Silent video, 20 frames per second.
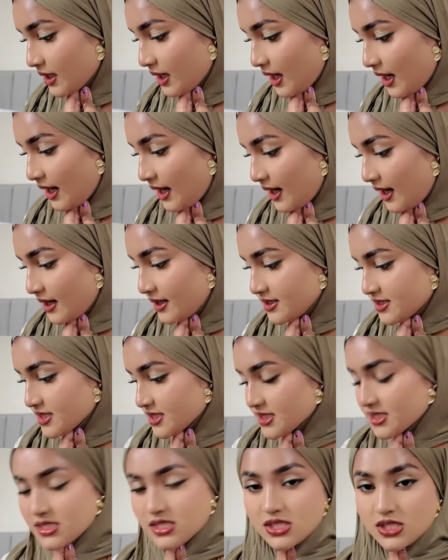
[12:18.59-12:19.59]
and
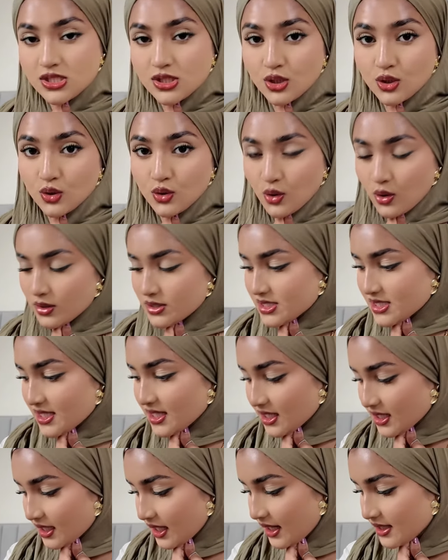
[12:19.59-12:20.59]
it's not
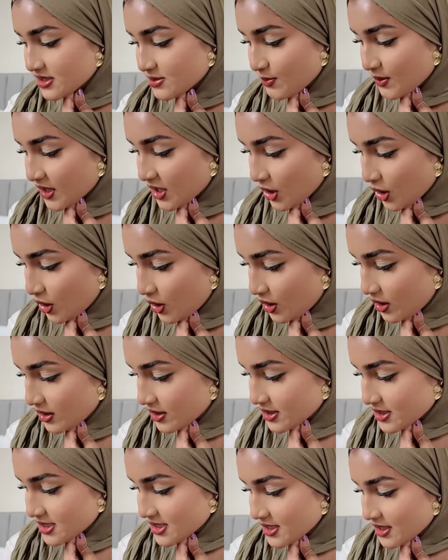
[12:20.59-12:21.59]
it, guys,
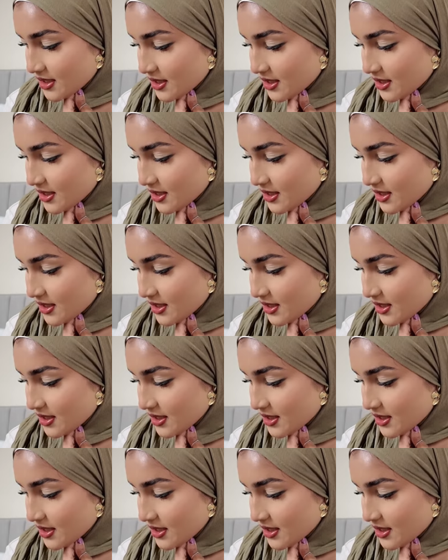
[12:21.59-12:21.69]
because